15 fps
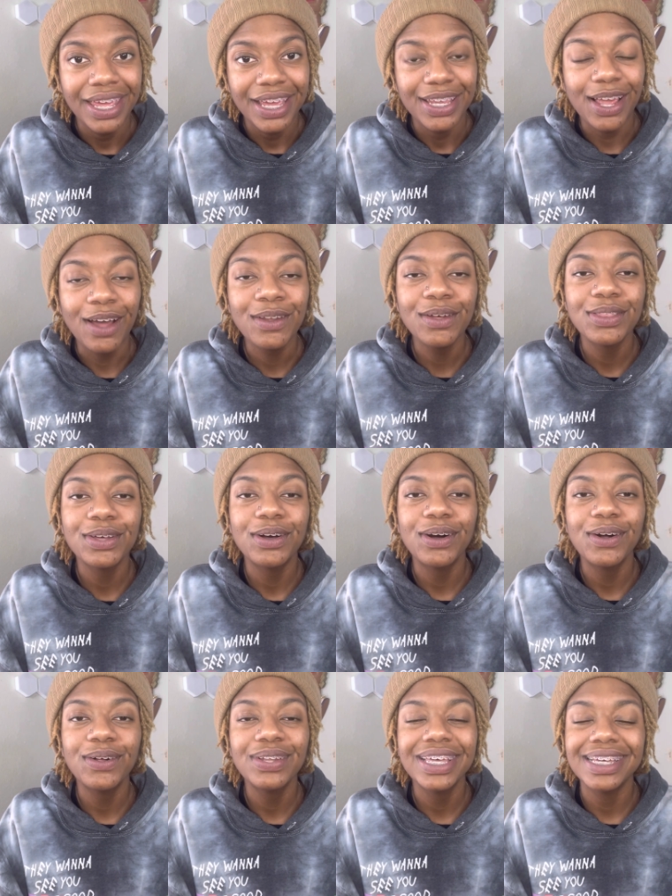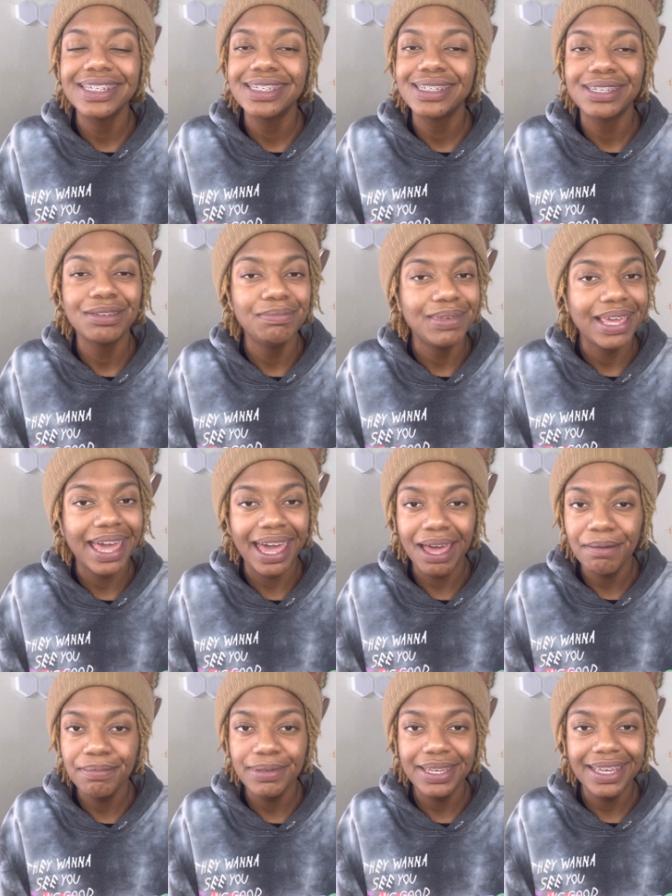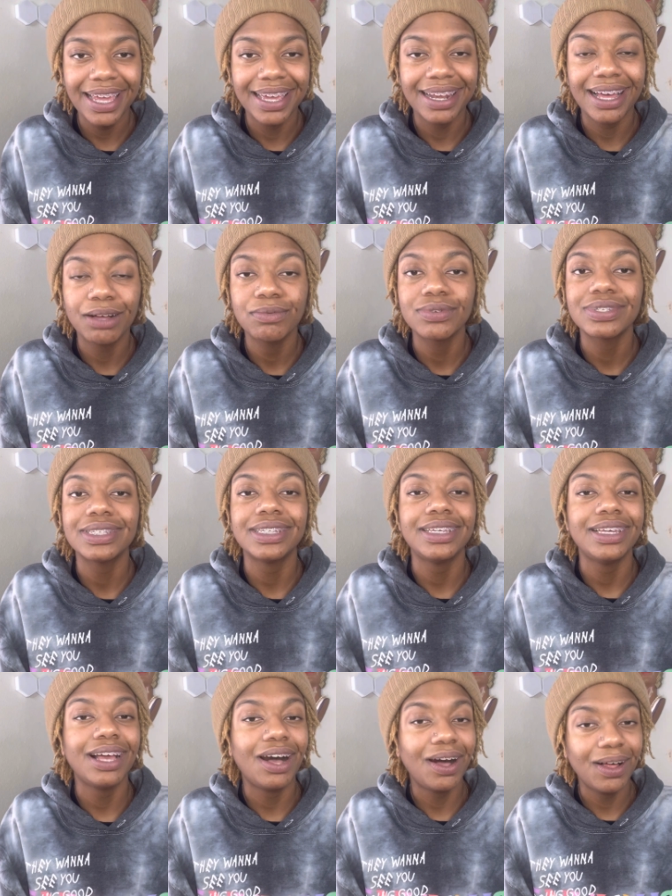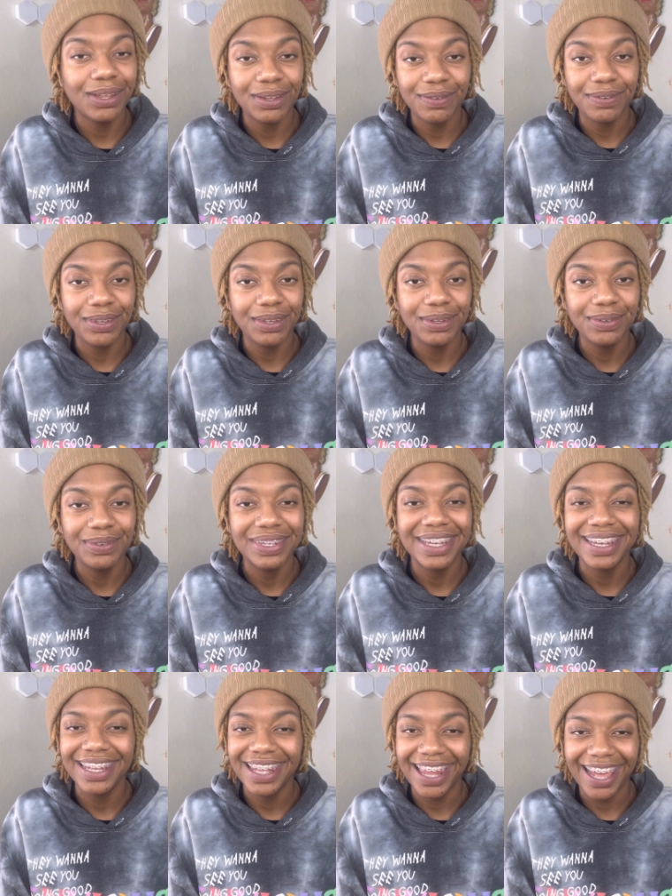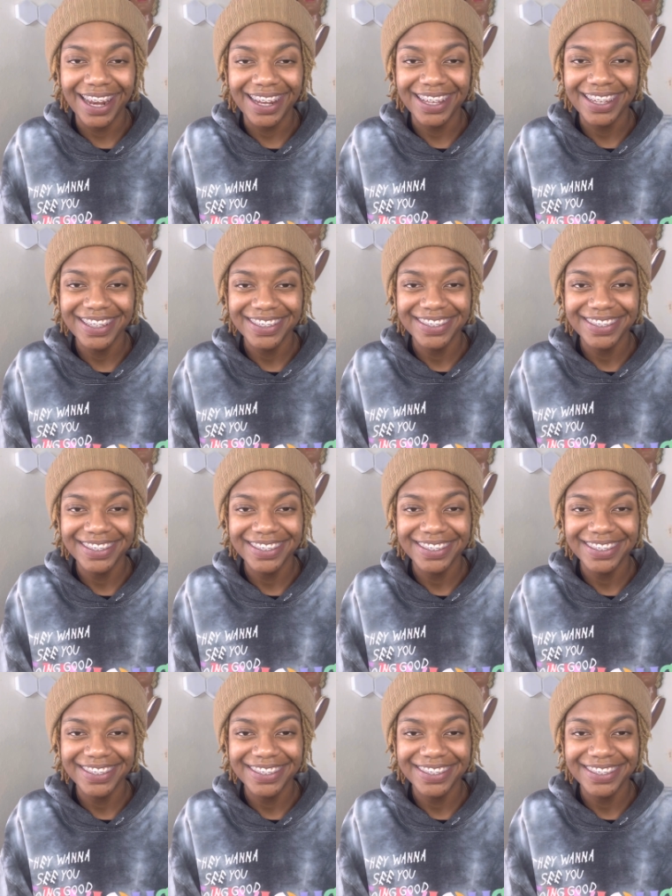Y'all know the goal is to be happy, and I will see all of you later.